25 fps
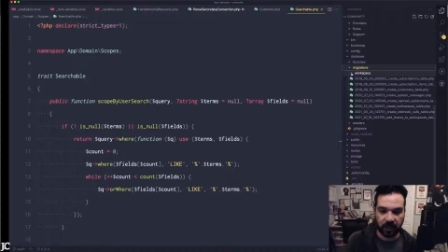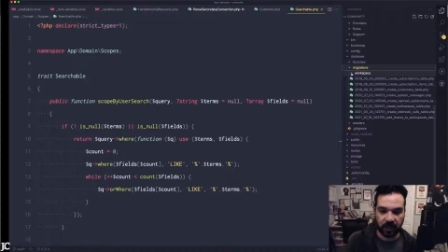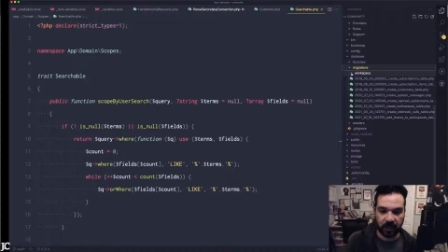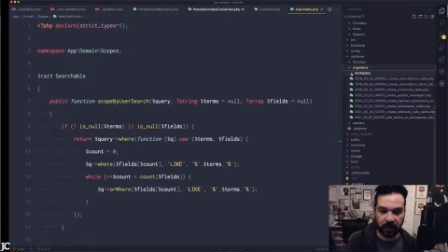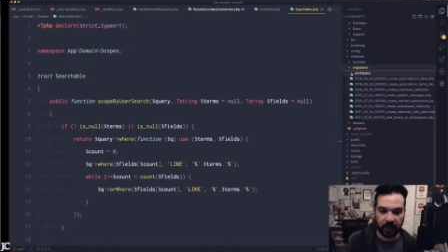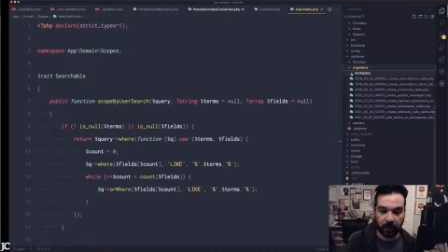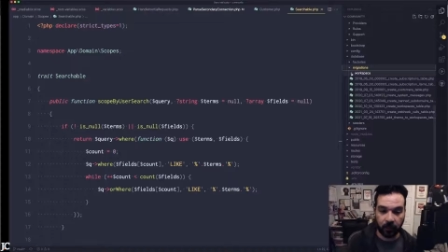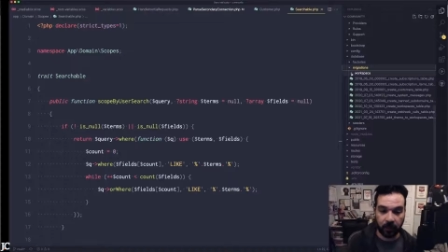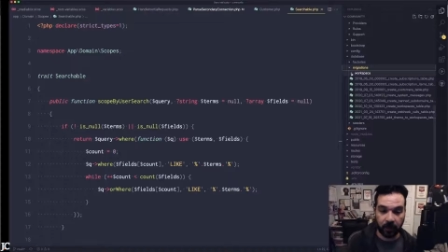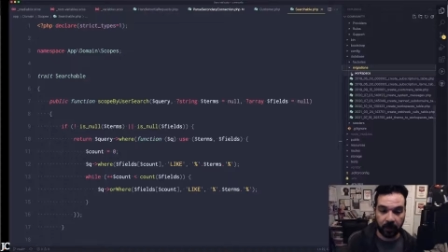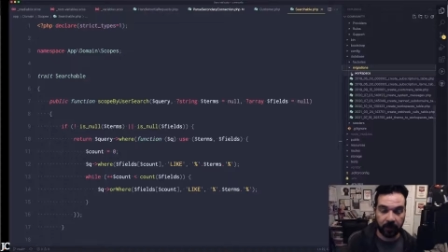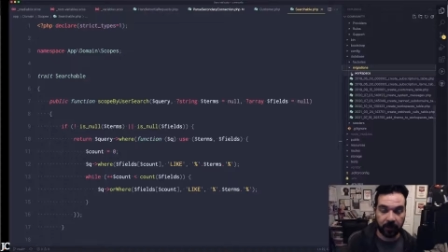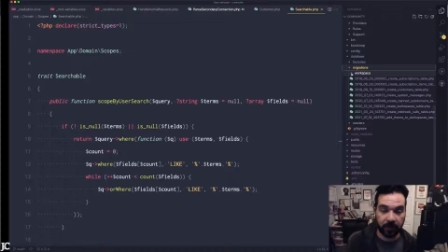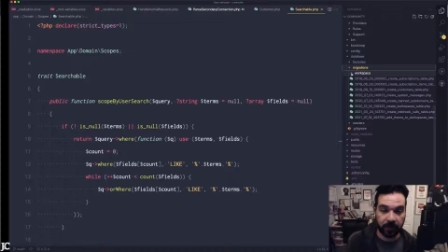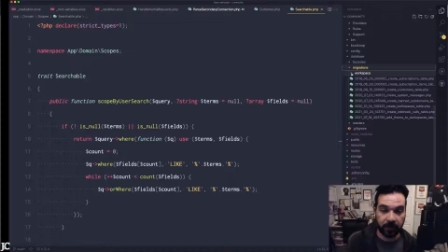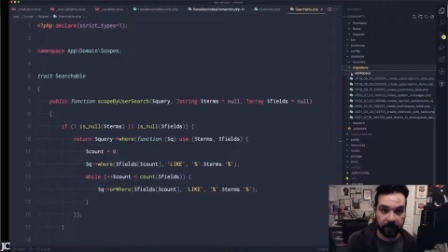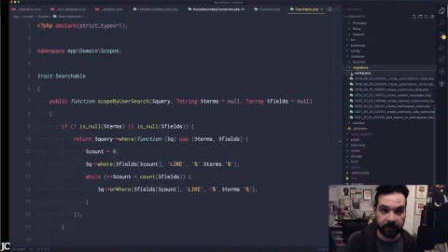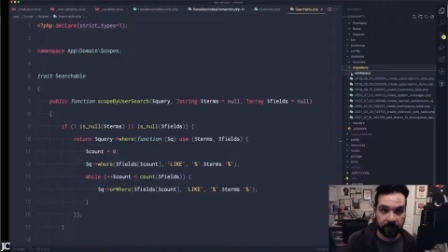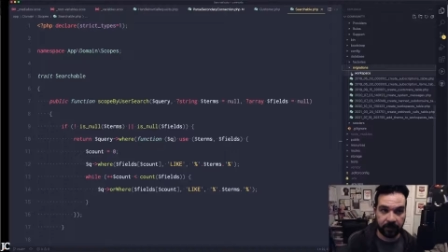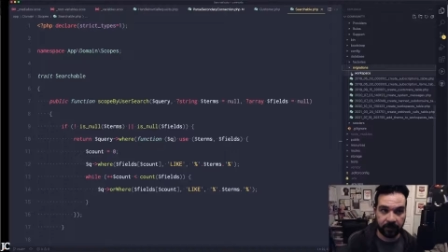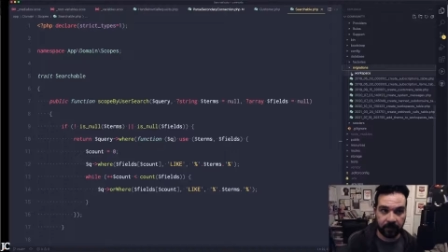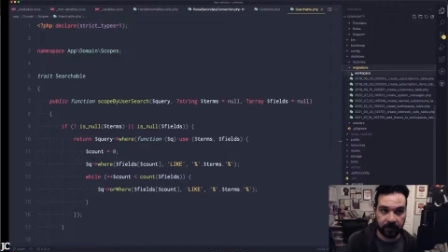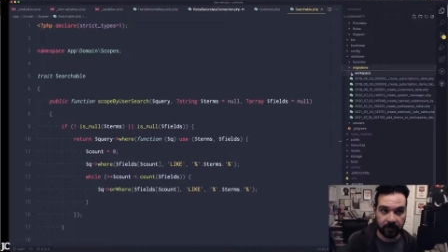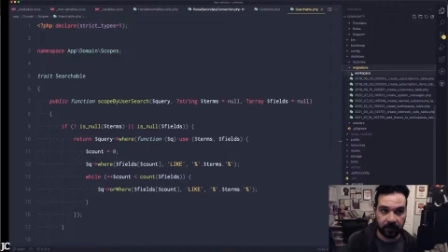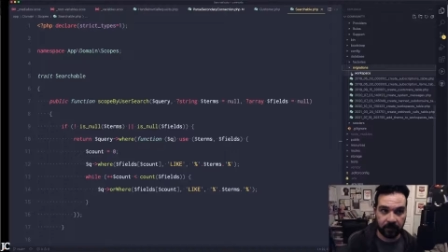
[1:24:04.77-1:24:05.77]
I want
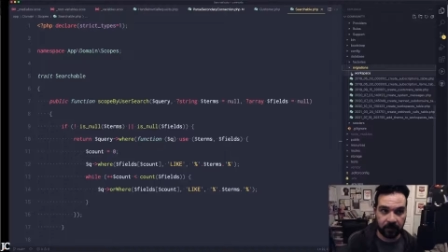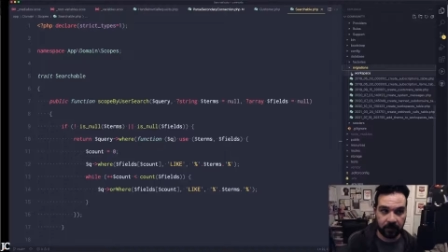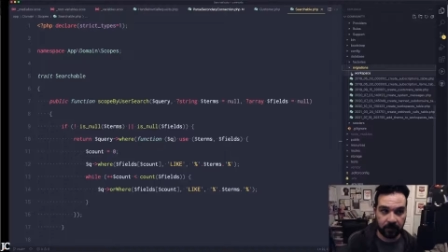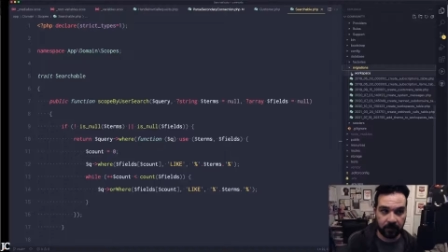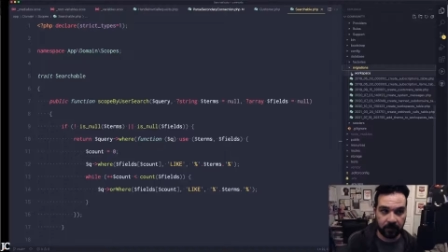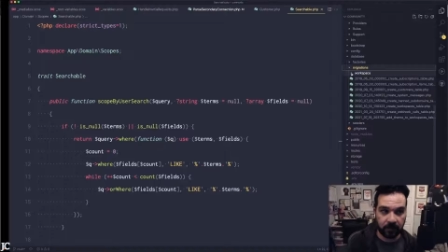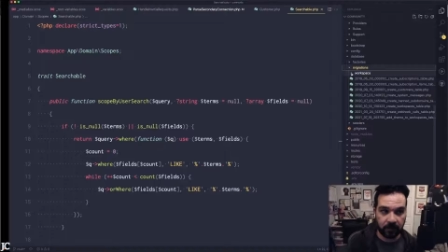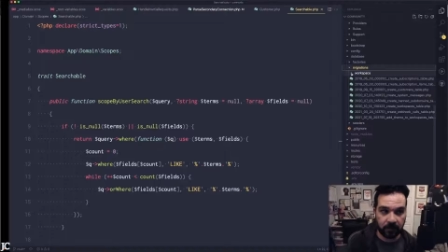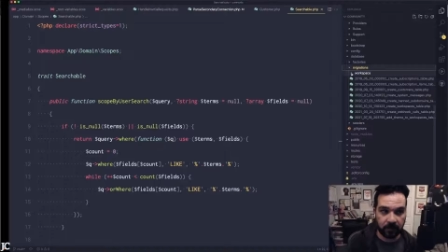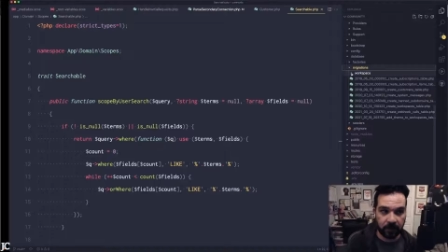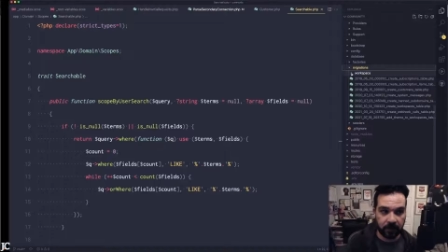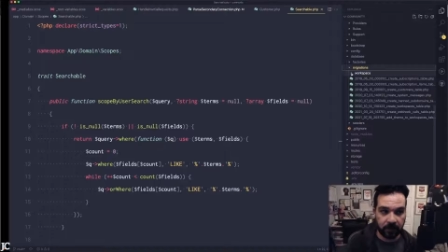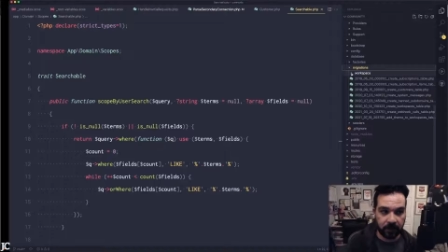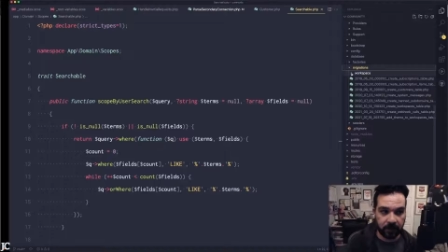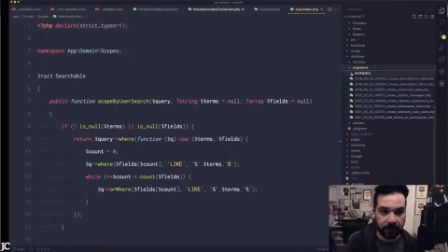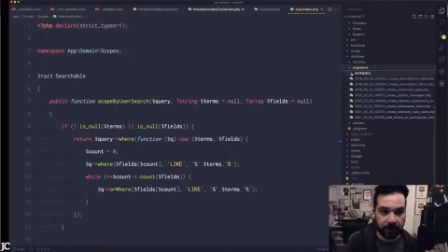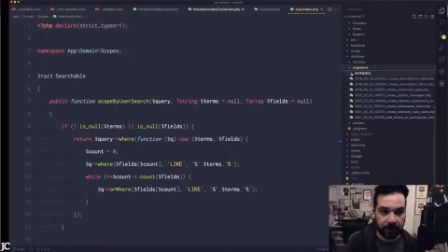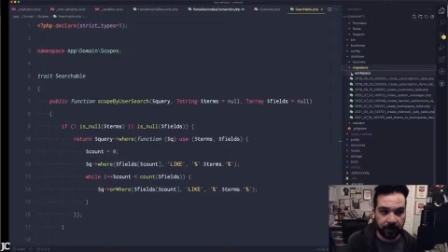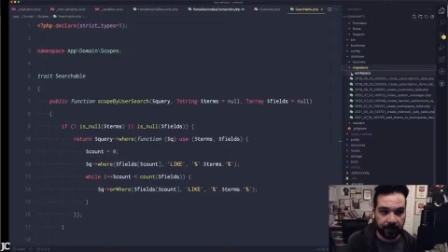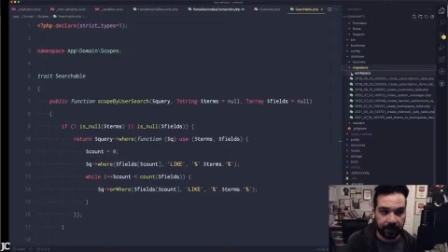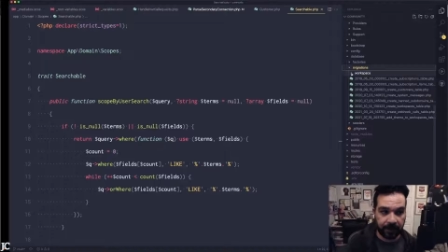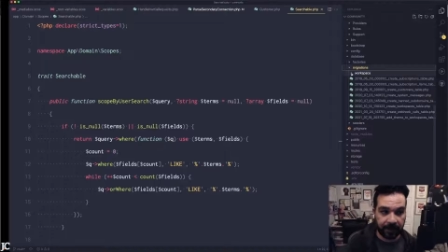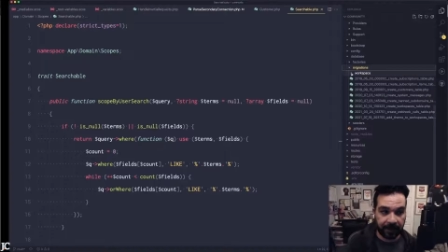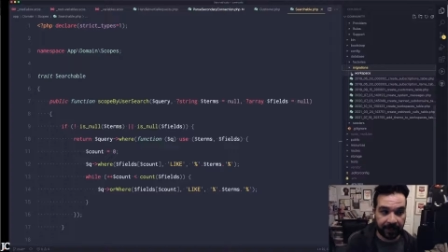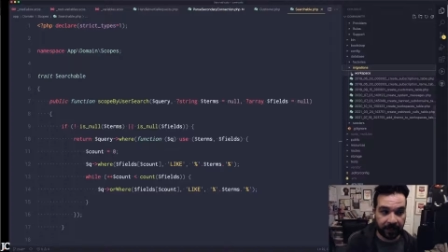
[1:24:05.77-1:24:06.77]
the
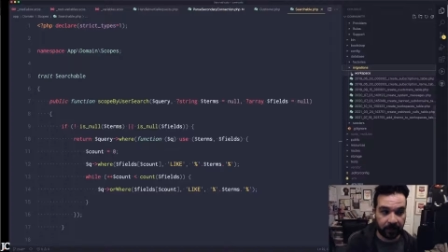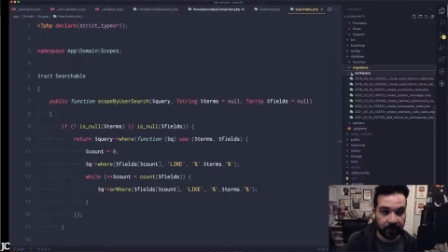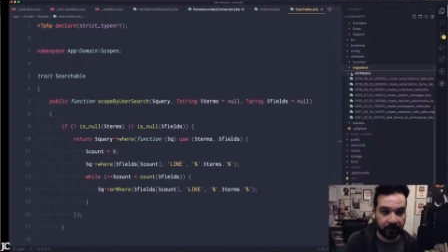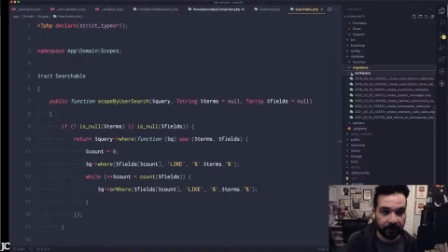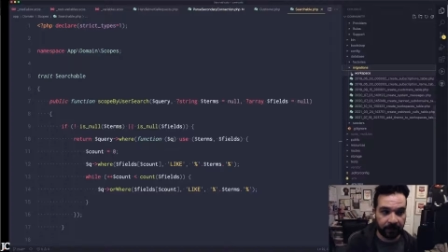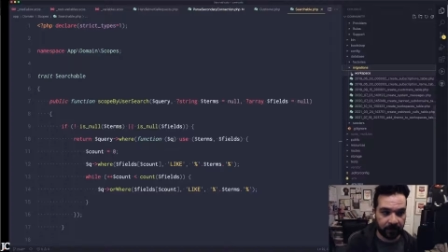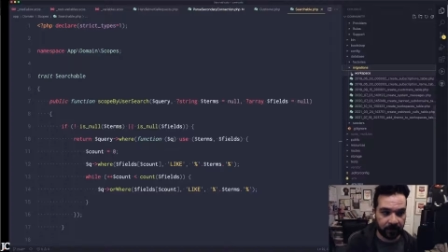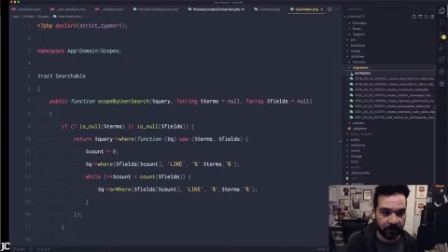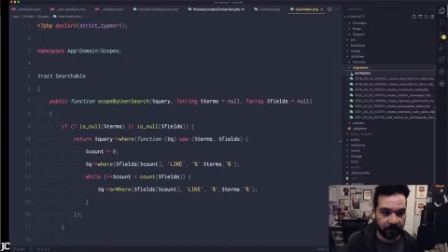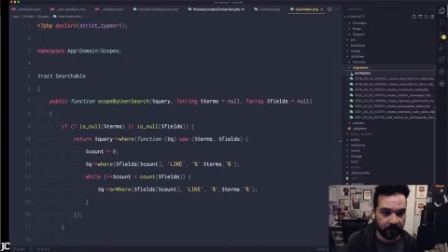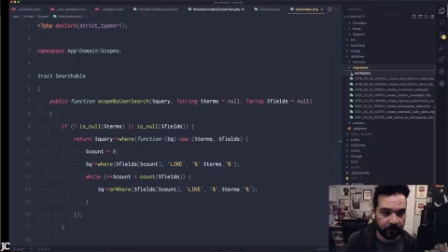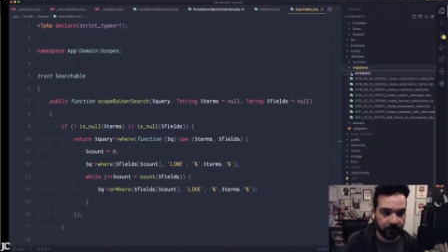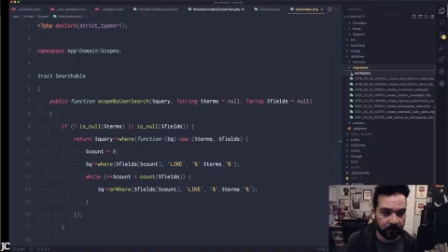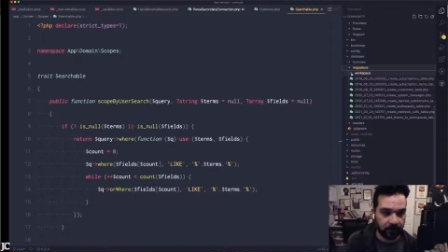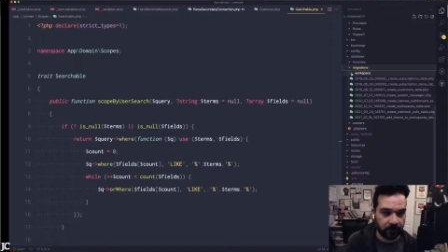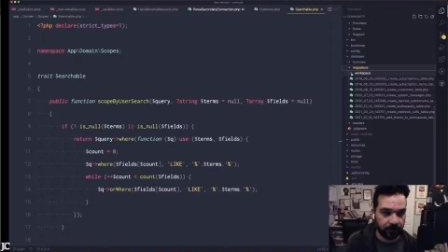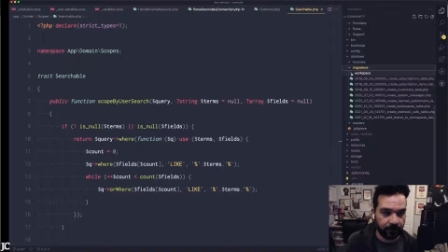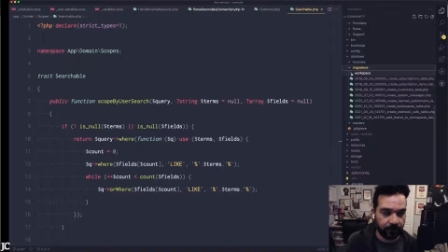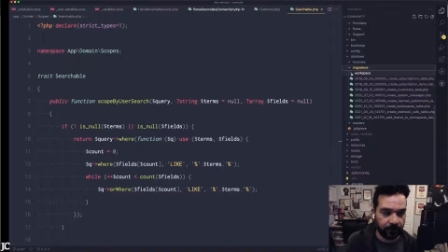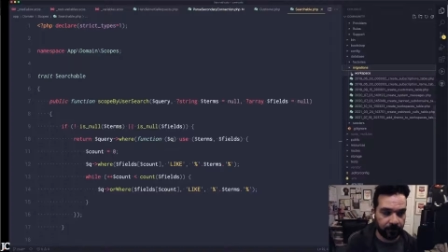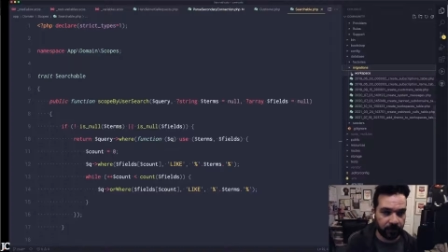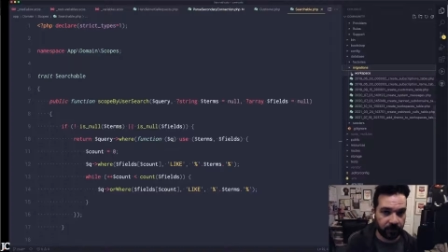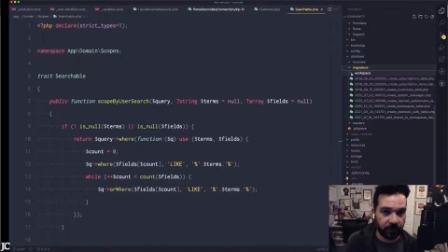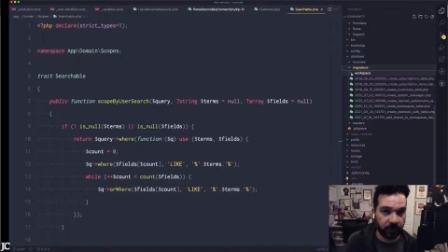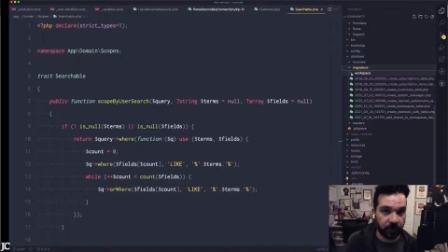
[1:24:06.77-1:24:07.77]
Laravel
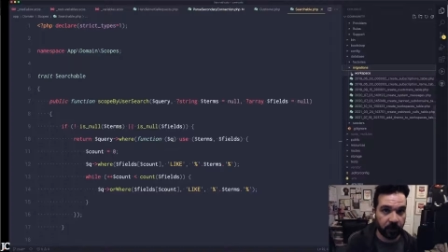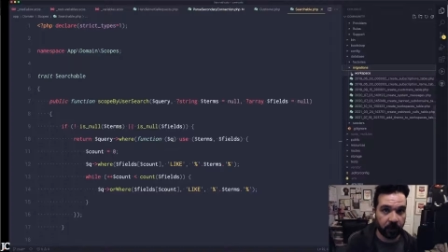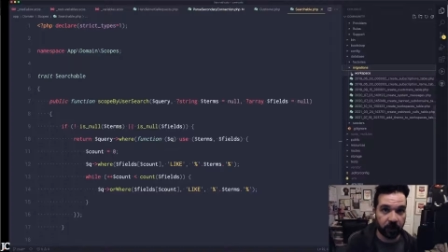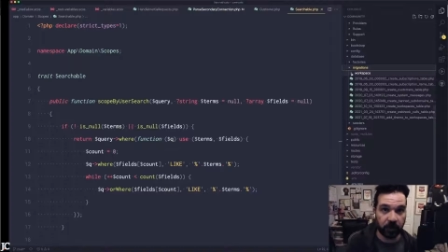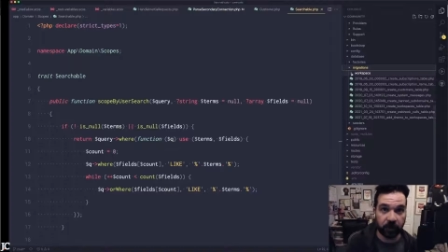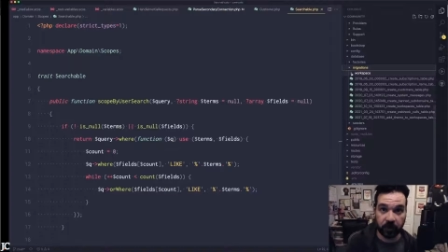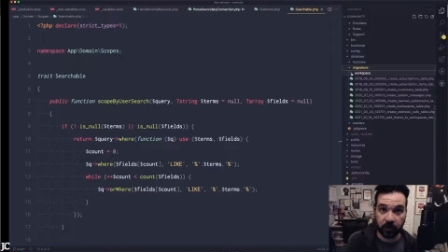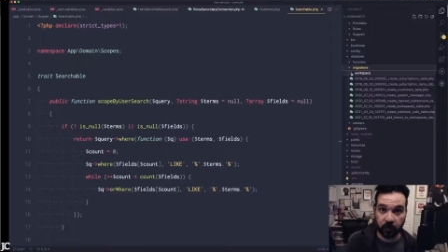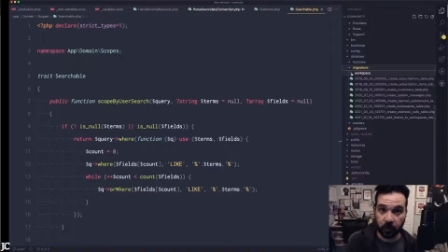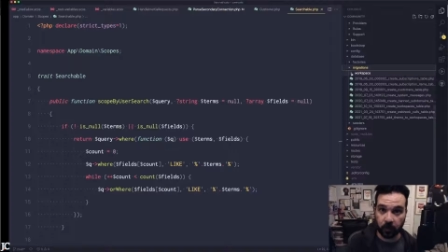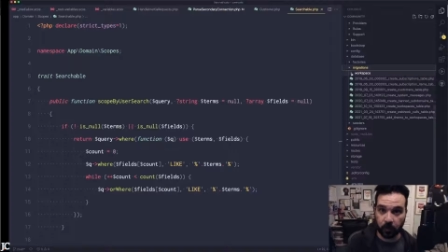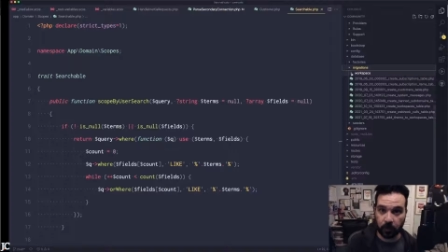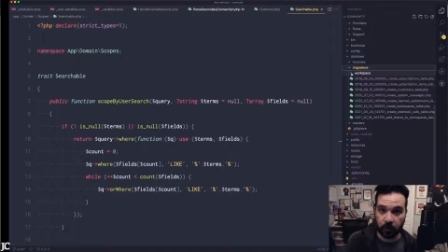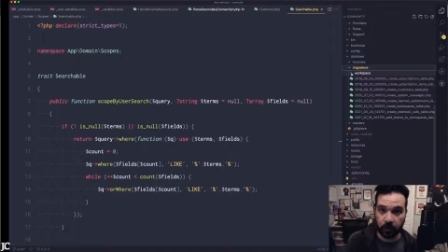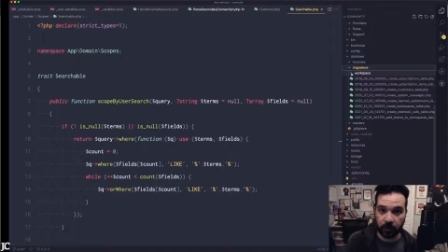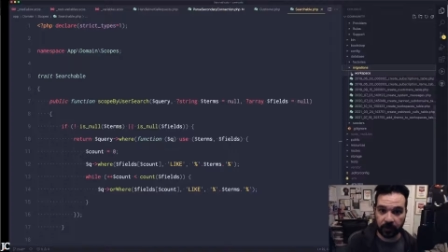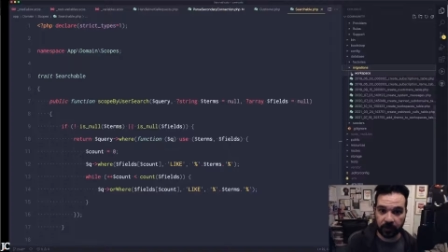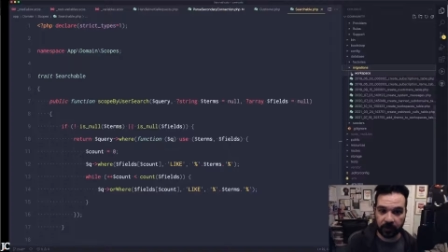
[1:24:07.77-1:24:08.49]
to just work.